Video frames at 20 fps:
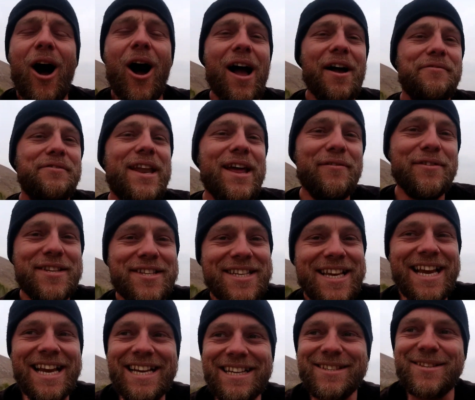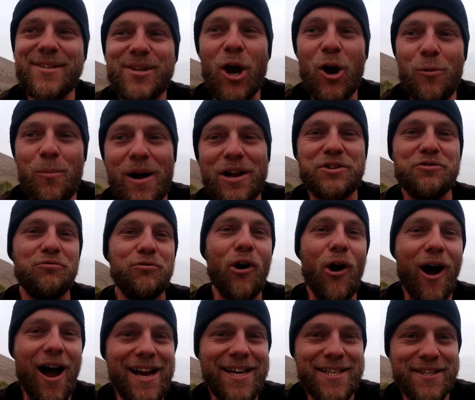I've never seen so much
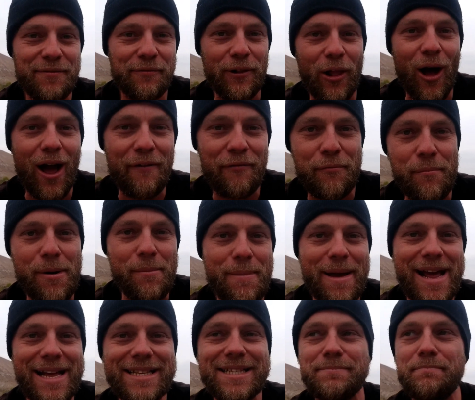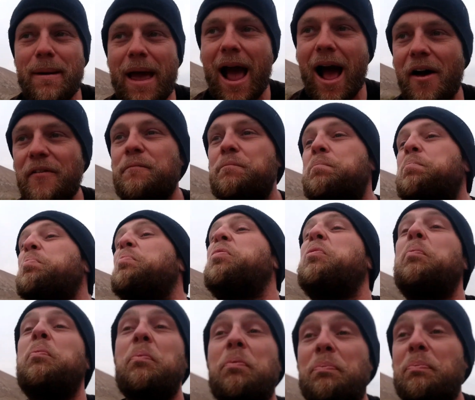rice fly from a man's mouth.
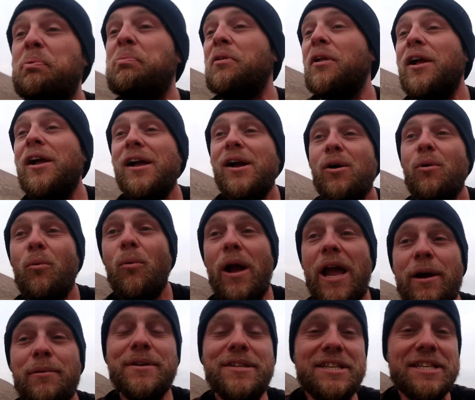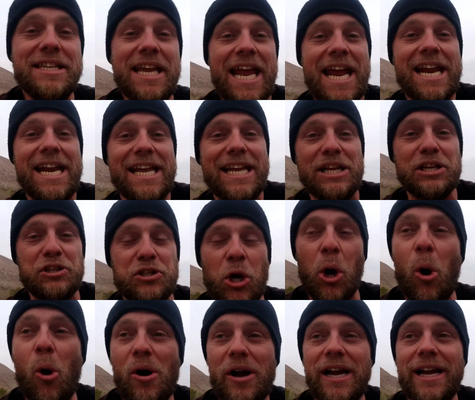He was just eating and
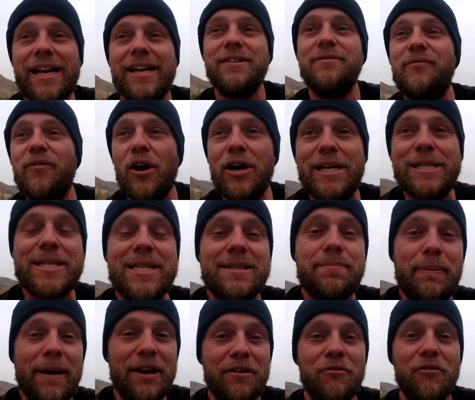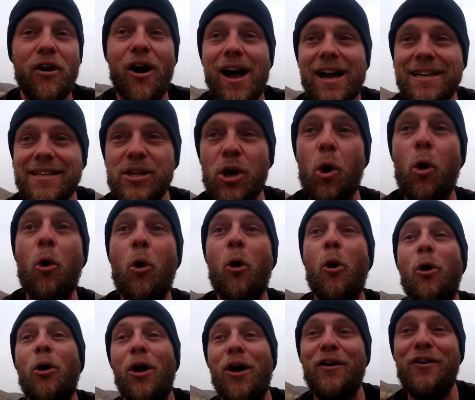talking and fucking spitting rice
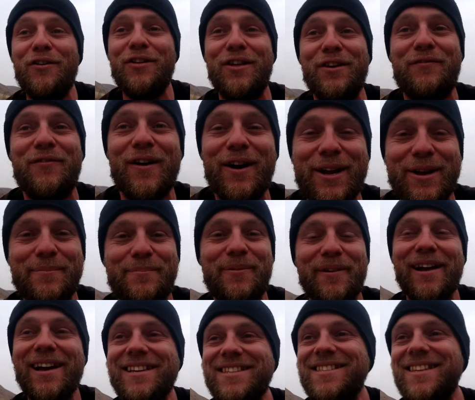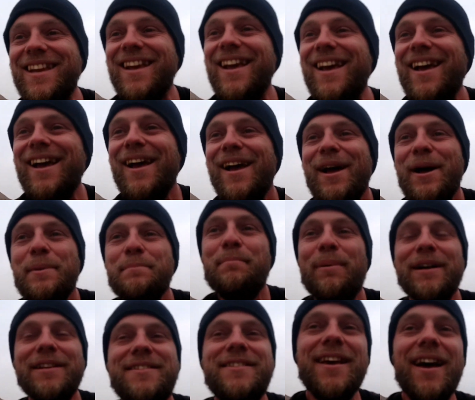all over the fucking place.
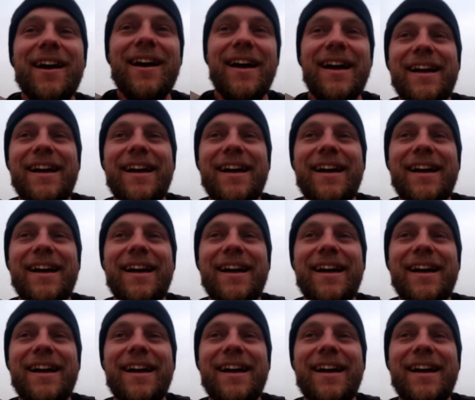But